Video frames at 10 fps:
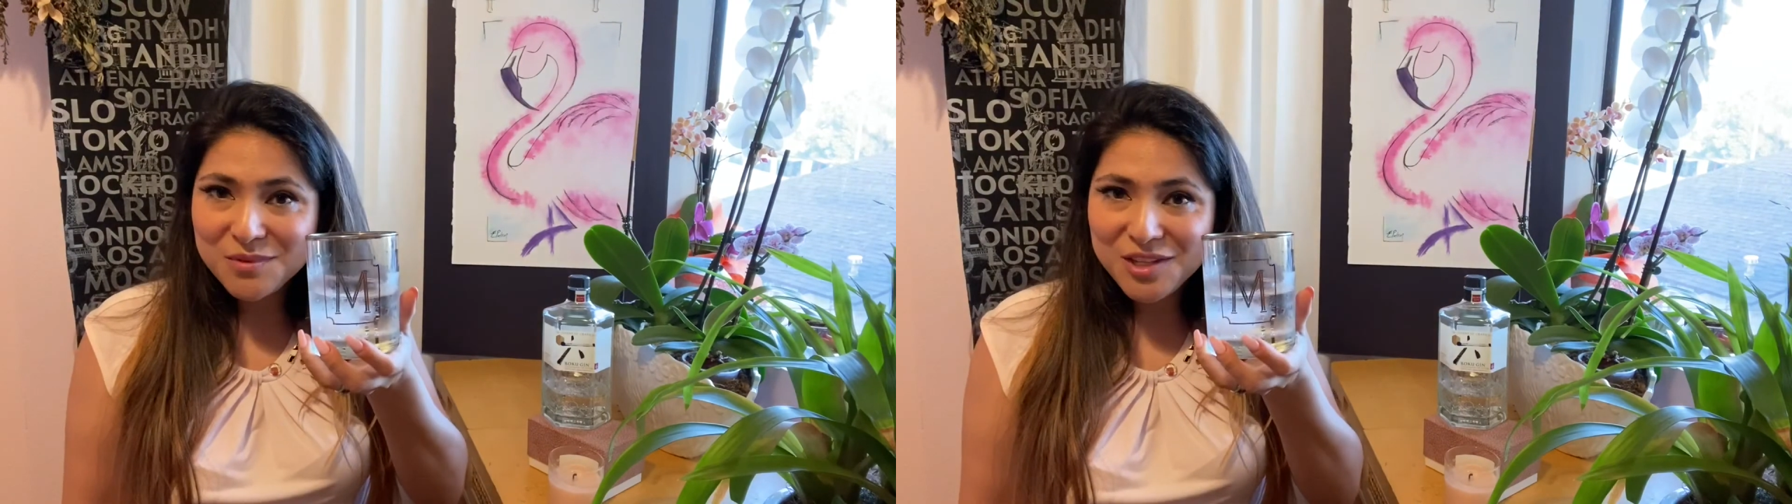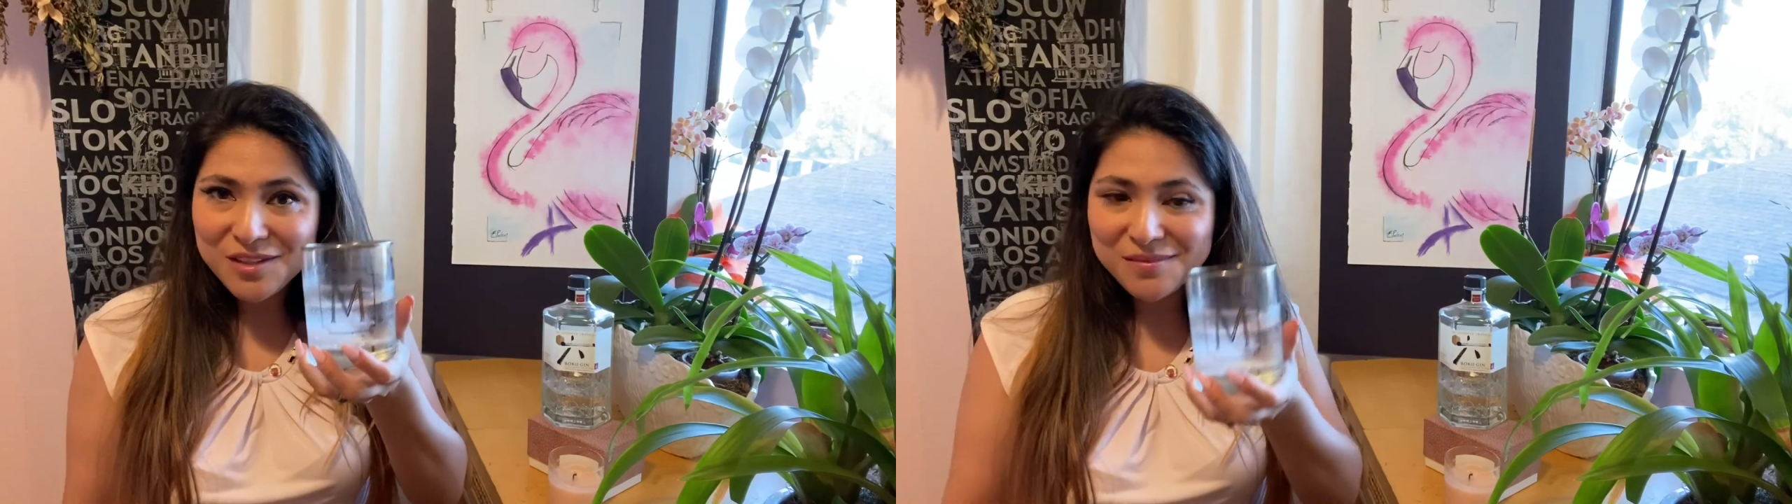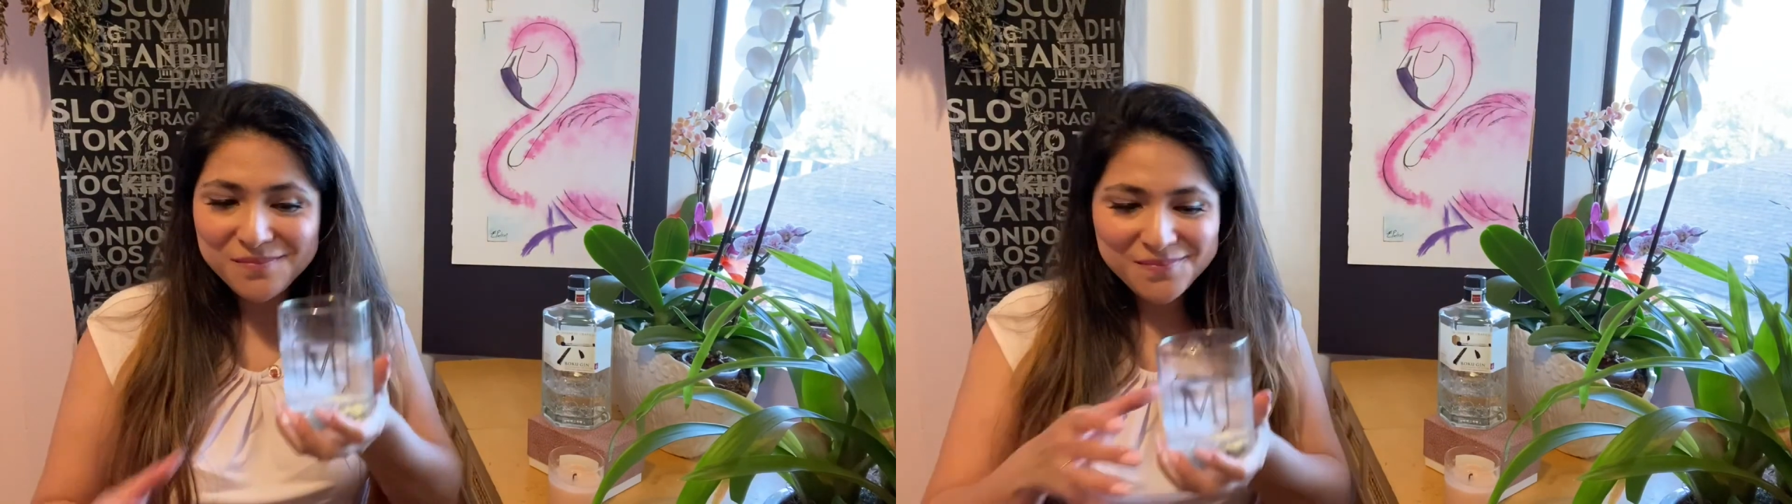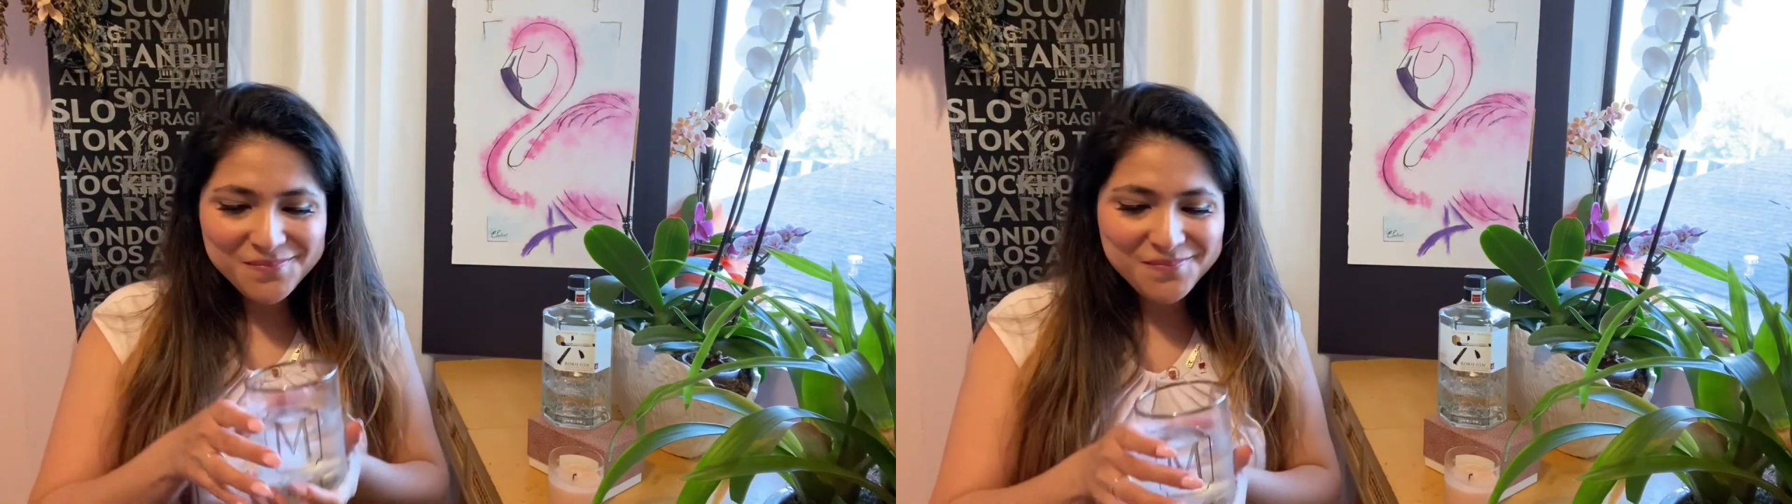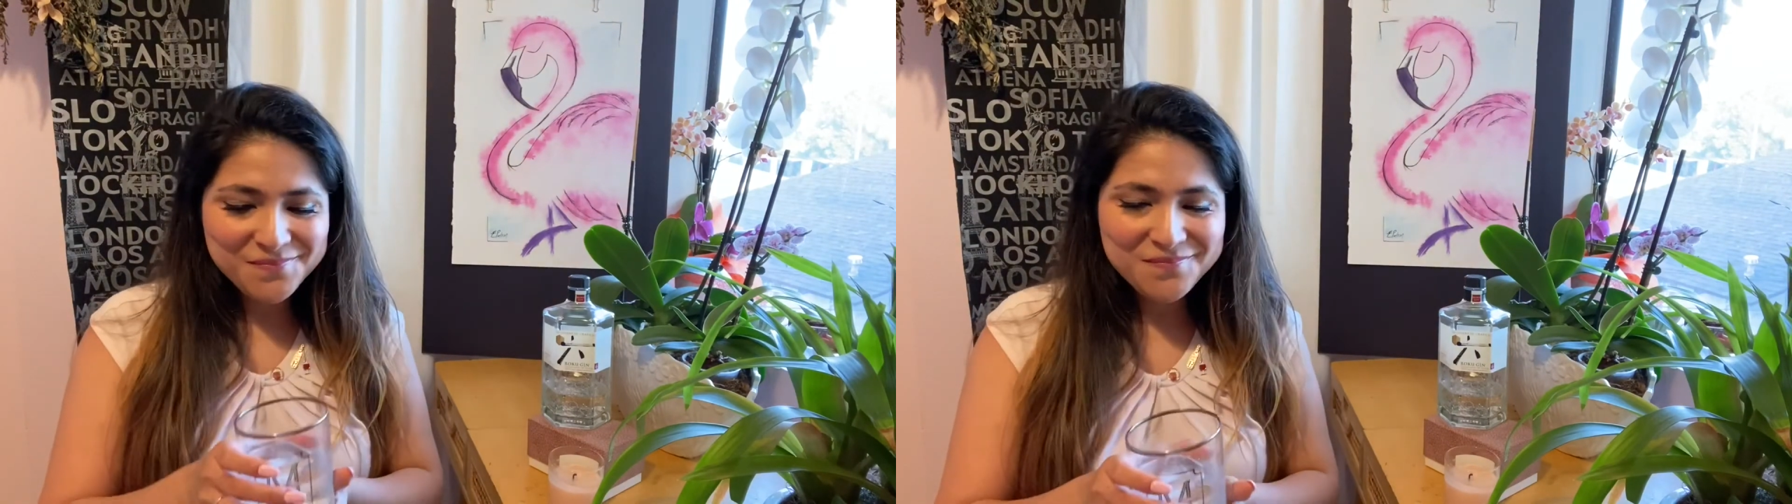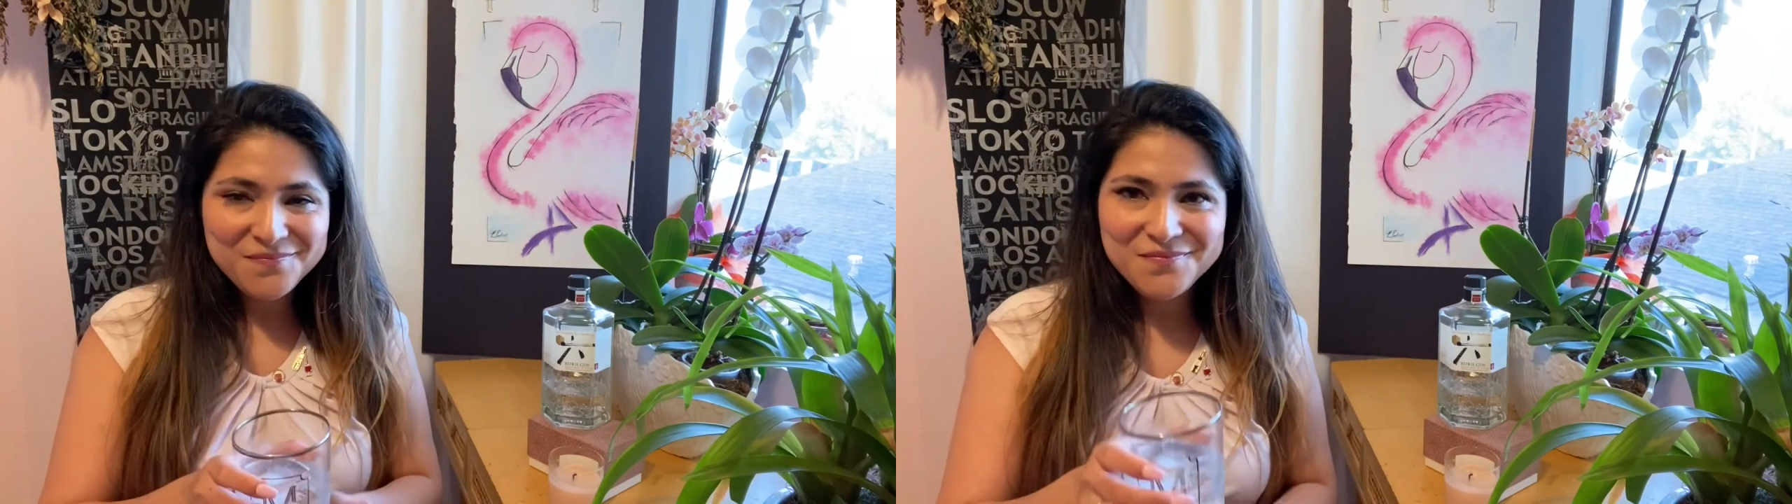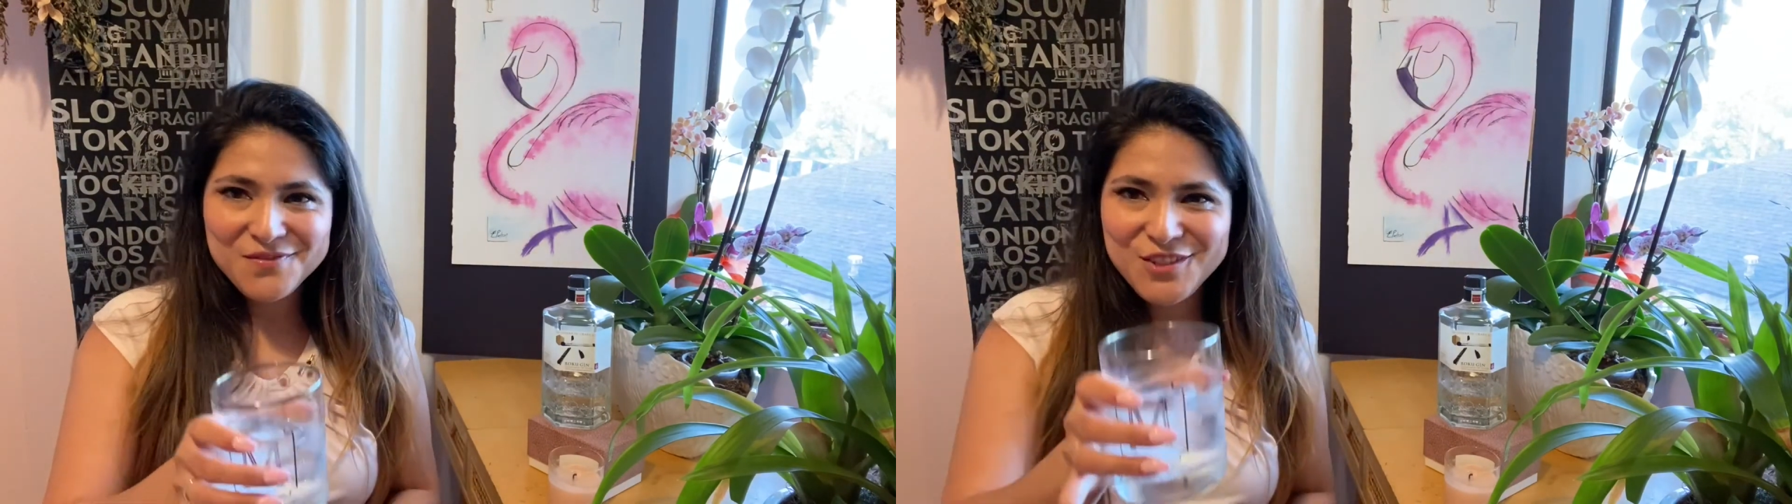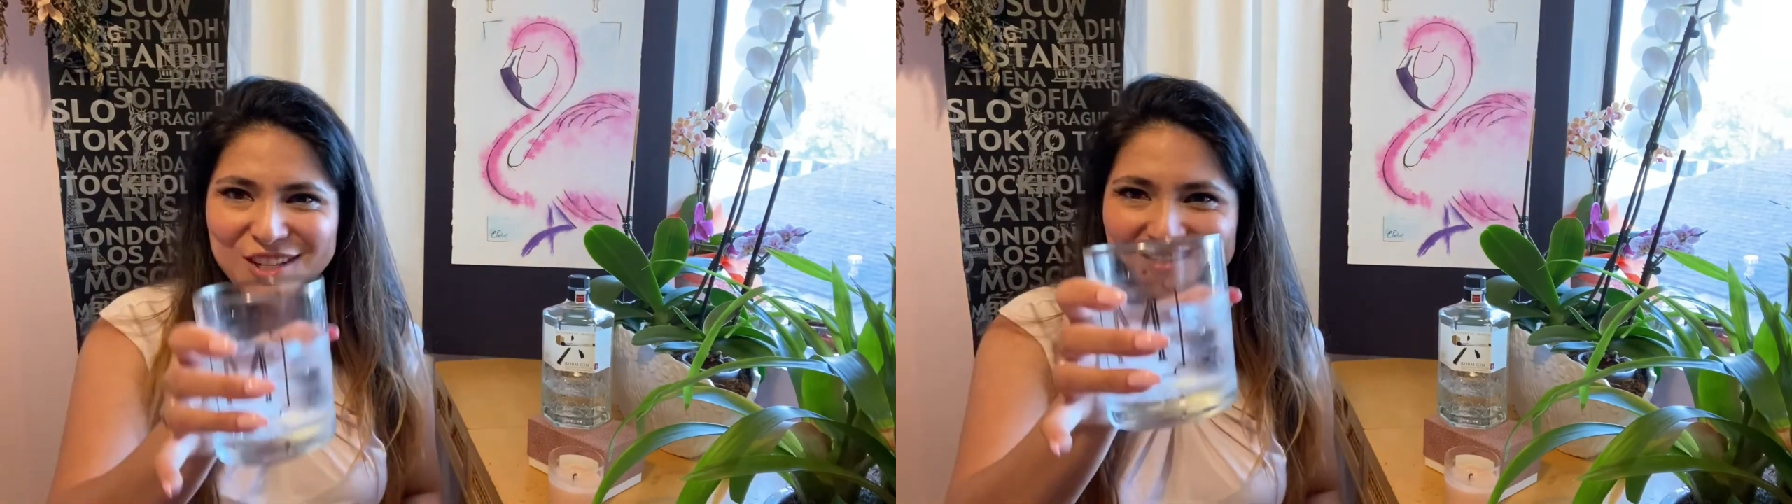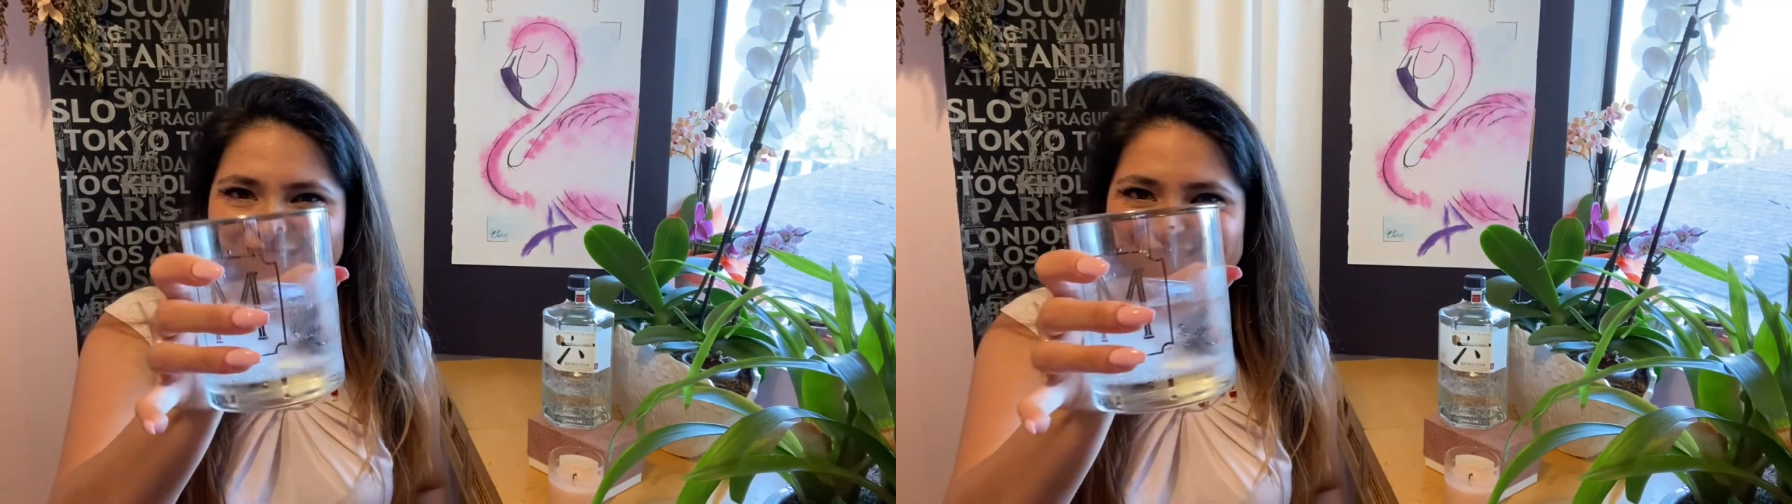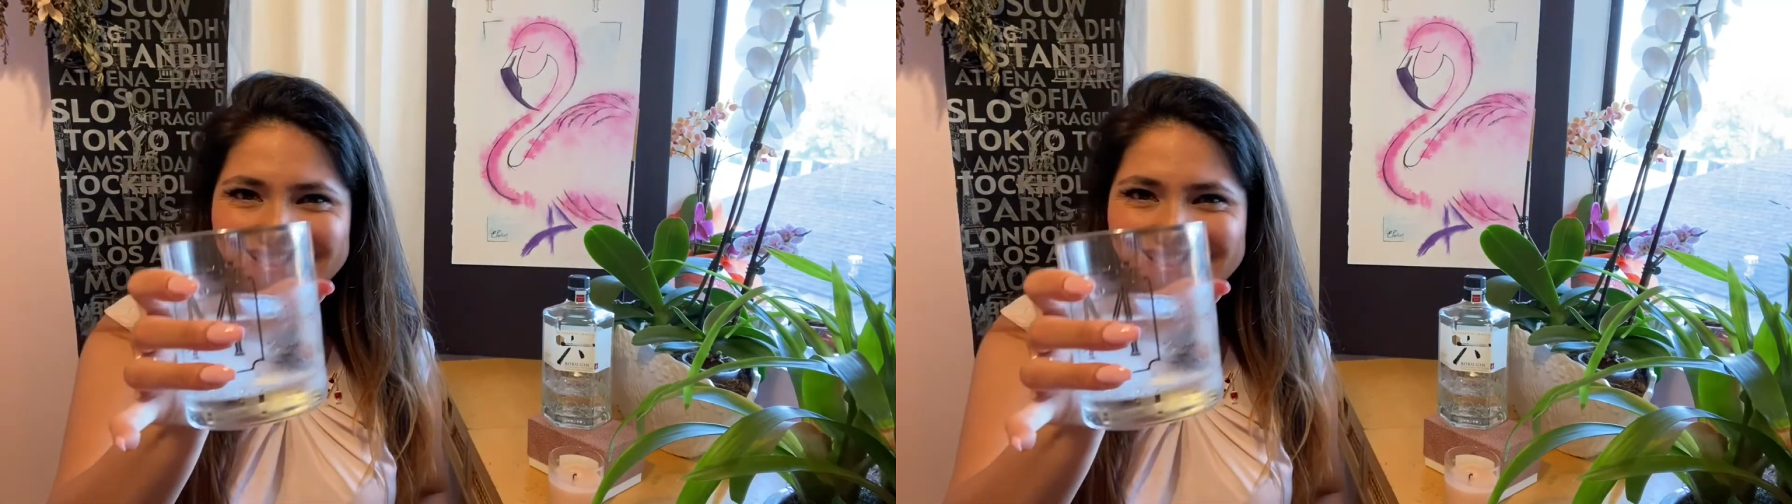gin. Cheers.